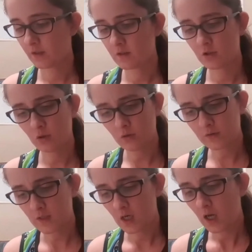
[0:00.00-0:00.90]

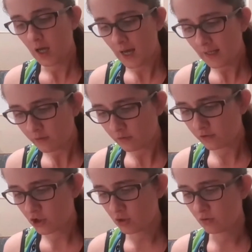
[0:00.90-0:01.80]
"Those are adults'
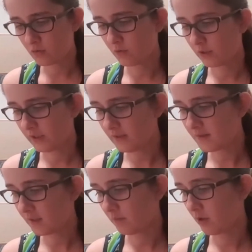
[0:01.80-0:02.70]
shoes, Molly,"
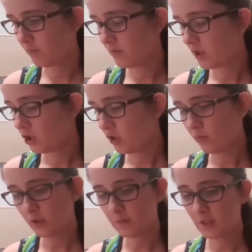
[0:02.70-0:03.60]
said Mum. "You
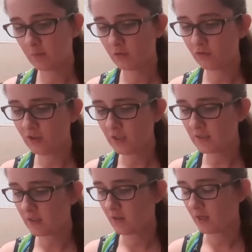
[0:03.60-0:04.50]
won't be able to dance
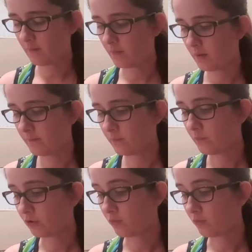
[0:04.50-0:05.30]
in them." But